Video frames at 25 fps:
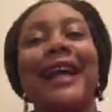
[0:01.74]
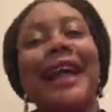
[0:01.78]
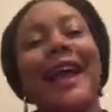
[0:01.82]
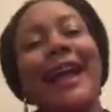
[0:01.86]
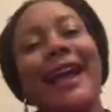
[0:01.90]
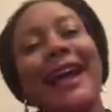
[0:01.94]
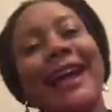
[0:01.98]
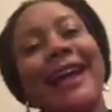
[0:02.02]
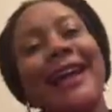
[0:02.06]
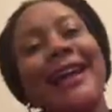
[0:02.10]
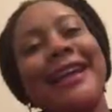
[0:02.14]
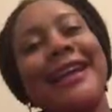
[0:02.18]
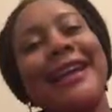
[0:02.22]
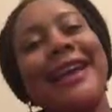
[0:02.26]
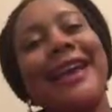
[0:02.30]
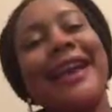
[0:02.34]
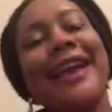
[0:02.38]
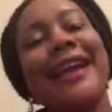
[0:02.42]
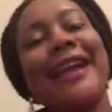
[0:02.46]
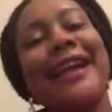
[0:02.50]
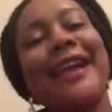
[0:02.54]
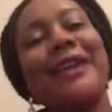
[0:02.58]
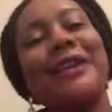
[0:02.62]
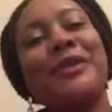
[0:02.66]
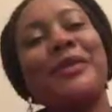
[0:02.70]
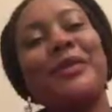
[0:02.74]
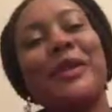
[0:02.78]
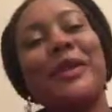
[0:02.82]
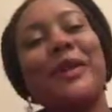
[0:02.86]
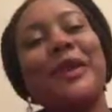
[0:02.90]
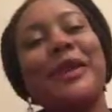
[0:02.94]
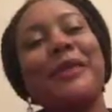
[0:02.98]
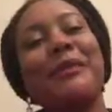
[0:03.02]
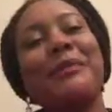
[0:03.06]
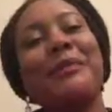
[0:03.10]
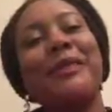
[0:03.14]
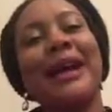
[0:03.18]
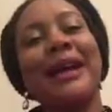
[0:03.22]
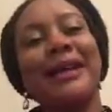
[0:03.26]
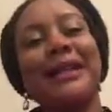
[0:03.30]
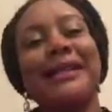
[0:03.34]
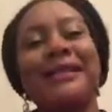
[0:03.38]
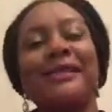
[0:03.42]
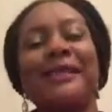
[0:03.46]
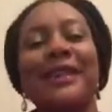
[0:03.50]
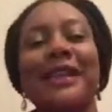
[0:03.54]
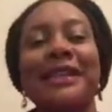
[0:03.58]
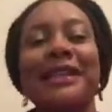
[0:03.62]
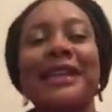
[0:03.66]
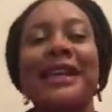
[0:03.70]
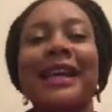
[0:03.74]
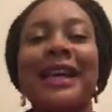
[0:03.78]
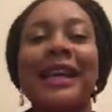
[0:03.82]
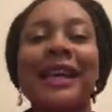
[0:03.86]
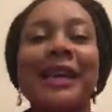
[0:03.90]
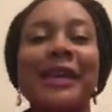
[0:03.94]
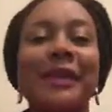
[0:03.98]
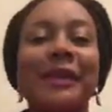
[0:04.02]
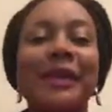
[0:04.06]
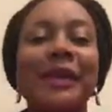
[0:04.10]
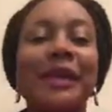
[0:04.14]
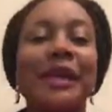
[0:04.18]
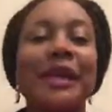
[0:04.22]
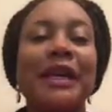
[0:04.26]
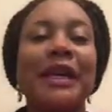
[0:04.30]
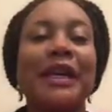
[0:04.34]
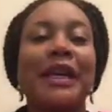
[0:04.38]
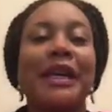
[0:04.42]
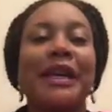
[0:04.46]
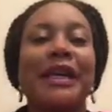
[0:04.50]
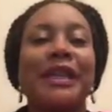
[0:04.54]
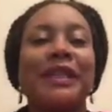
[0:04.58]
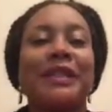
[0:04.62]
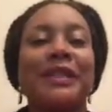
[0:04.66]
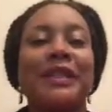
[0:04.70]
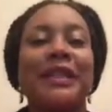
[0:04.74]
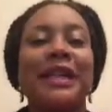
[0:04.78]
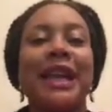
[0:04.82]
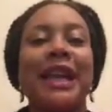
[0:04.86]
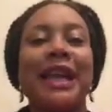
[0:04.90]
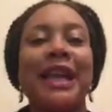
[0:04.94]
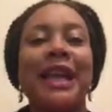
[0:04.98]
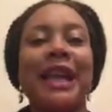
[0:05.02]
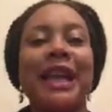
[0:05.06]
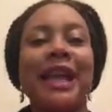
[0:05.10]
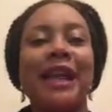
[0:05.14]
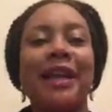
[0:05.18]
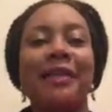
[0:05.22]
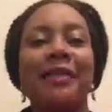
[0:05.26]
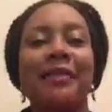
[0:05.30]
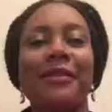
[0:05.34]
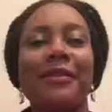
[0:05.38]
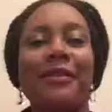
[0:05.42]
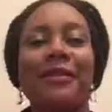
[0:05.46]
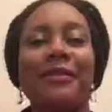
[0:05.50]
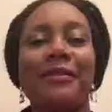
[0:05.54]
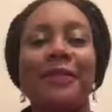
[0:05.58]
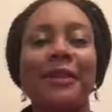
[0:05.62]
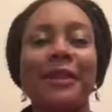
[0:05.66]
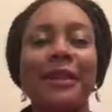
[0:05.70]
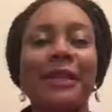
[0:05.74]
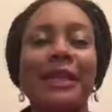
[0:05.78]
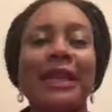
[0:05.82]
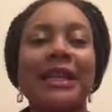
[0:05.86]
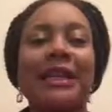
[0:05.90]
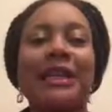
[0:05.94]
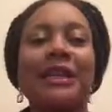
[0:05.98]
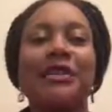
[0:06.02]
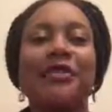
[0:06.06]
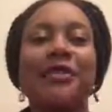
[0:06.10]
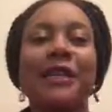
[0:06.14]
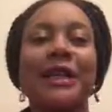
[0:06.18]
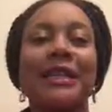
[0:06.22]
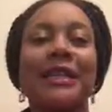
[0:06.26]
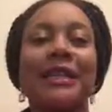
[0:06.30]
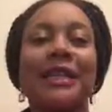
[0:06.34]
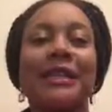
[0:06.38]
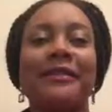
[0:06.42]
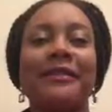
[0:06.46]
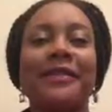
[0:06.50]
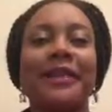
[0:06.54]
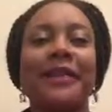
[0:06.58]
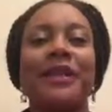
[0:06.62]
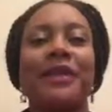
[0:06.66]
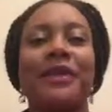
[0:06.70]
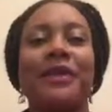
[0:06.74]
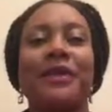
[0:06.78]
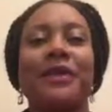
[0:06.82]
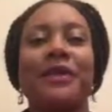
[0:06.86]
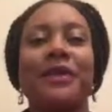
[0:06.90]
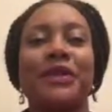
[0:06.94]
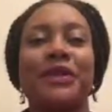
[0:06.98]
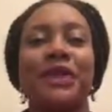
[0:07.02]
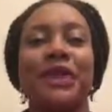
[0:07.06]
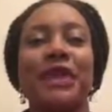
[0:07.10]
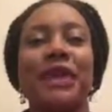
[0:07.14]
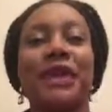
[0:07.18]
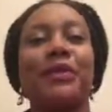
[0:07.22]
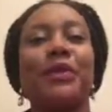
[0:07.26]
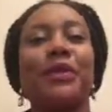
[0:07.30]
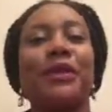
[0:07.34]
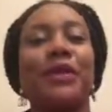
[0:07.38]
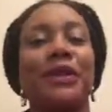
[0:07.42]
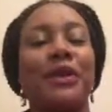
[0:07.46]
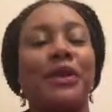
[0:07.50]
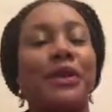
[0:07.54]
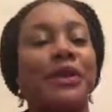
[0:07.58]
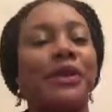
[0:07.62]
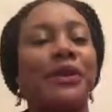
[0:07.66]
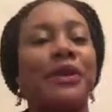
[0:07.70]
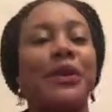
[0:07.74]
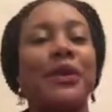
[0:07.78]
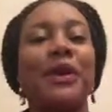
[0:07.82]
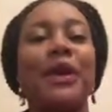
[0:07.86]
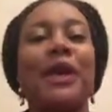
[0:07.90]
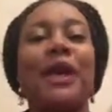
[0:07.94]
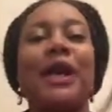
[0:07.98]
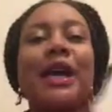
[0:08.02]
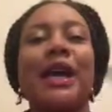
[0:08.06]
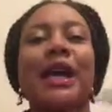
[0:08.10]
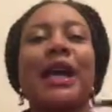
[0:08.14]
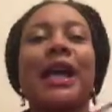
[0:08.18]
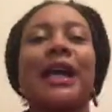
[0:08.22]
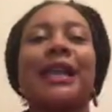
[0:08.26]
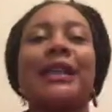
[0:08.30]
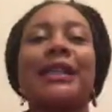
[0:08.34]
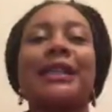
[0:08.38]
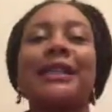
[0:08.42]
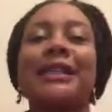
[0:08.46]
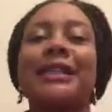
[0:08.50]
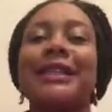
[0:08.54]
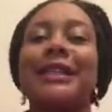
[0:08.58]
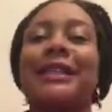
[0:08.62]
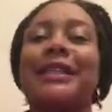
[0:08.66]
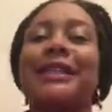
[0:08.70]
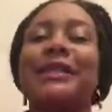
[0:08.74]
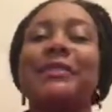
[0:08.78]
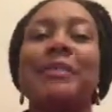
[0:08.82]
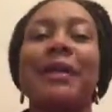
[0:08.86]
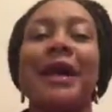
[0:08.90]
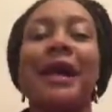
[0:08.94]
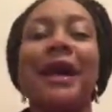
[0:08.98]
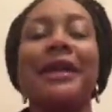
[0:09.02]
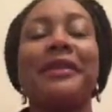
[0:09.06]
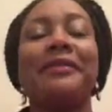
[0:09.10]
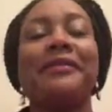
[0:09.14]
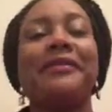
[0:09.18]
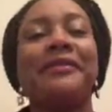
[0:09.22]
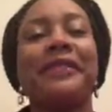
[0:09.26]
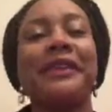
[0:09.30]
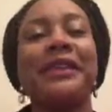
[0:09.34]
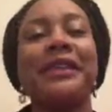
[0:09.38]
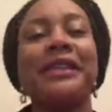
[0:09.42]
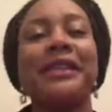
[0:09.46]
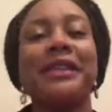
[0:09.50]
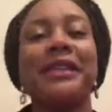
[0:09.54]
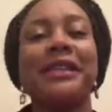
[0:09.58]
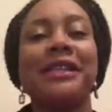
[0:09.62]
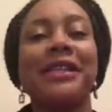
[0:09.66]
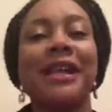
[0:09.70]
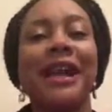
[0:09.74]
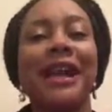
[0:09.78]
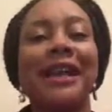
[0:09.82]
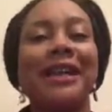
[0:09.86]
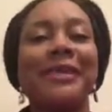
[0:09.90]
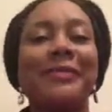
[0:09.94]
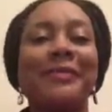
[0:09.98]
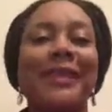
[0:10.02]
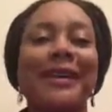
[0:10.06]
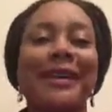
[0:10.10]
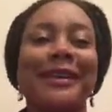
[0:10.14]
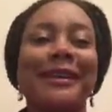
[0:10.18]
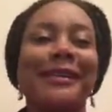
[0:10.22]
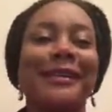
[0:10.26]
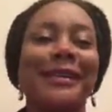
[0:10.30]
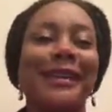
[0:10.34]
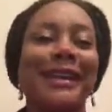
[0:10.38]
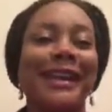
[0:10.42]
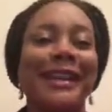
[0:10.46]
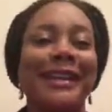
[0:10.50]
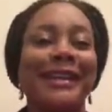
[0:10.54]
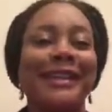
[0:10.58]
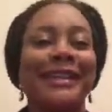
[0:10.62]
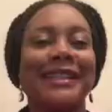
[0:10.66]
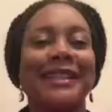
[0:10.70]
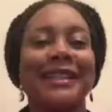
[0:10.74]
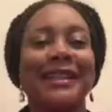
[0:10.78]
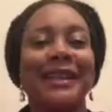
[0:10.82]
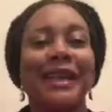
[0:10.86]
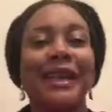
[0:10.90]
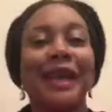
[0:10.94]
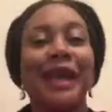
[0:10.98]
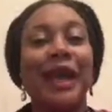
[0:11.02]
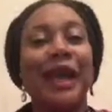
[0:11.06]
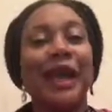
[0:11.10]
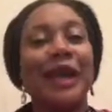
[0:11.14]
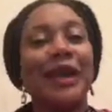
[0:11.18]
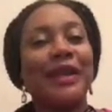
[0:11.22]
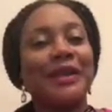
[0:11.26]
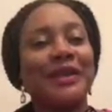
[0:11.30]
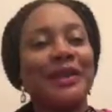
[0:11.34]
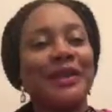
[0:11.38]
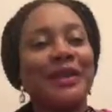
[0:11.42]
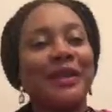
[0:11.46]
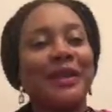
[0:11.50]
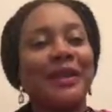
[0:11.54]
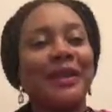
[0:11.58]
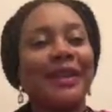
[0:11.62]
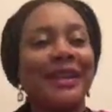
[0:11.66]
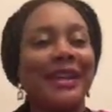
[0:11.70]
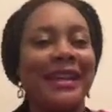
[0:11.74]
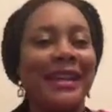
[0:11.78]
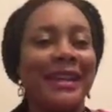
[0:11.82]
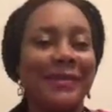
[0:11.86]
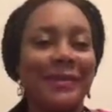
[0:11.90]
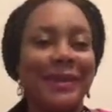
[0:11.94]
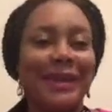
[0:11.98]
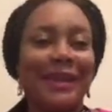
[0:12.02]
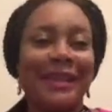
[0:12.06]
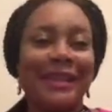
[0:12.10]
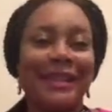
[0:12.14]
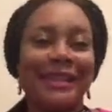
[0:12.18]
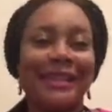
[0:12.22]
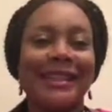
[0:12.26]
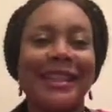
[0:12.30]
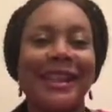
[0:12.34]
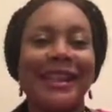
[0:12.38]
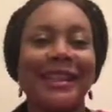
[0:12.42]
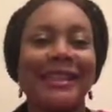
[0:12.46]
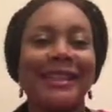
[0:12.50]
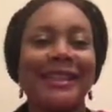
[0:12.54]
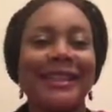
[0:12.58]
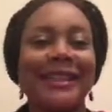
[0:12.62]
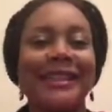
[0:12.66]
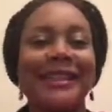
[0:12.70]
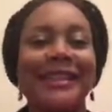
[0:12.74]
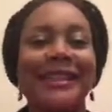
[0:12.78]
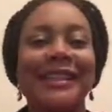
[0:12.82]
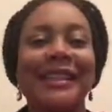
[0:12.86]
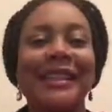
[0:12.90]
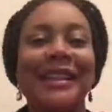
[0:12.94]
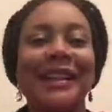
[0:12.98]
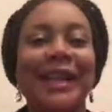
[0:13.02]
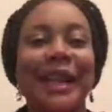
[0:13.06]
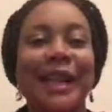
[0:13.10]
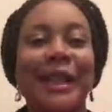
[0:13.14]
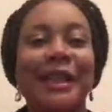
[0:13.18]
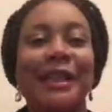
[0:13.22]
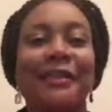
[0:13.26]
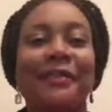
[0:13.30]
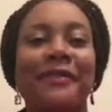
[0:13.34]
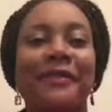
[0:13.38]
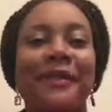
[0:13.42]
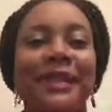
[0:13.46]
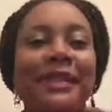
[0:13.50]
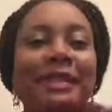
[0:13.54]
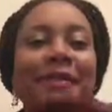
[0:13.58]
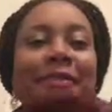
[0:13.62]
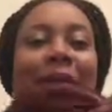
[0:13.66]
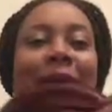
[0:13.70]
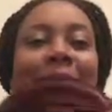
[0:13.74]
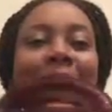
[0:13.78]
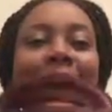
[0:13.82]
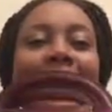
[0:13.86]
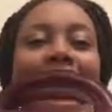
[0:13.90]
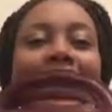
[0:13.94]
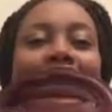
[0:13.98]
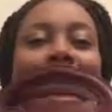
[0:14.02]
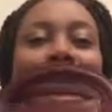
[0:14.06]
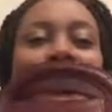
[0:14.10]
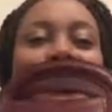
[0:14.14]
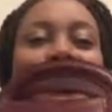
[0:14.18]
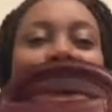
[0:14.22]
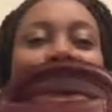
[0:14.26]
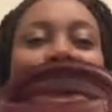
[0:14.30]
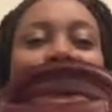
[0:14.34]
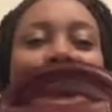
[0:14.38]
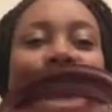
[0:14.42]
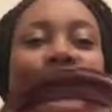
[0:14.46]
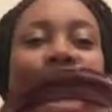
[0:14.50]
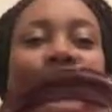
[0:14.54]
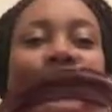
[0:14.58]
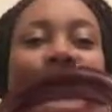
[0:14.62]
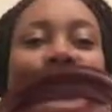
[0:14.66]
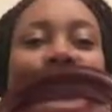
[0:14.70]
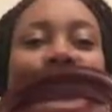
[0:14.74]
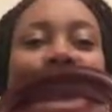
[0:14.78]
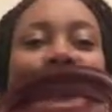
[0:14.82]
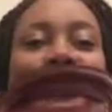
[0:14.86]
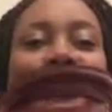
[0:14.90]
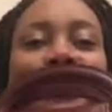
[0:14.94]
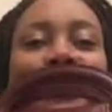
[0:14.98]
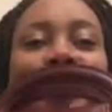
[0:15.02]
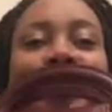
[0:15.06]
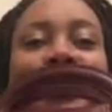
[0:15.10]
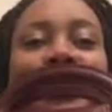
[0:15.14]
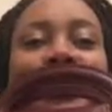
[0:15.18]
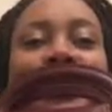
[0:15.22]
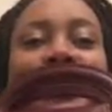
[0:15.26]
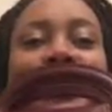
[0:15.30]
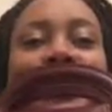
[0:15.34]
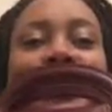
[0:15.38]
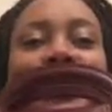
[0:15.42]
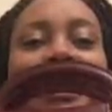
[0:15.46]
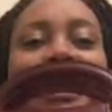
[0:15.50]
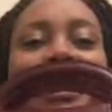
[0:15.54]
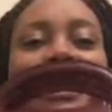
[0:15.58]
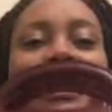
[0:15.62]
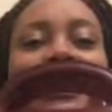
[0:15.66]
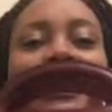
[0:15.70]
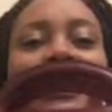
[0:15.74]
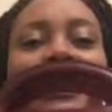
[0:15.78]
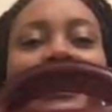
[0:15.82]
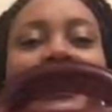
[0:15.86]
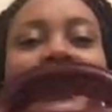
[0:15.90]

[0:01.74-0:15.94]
Hi and welcome back to my channel. Today I've got an interesting video to share with you, and this is my vintage handbag collection. So let me get started. The first bag I'll show you is right here.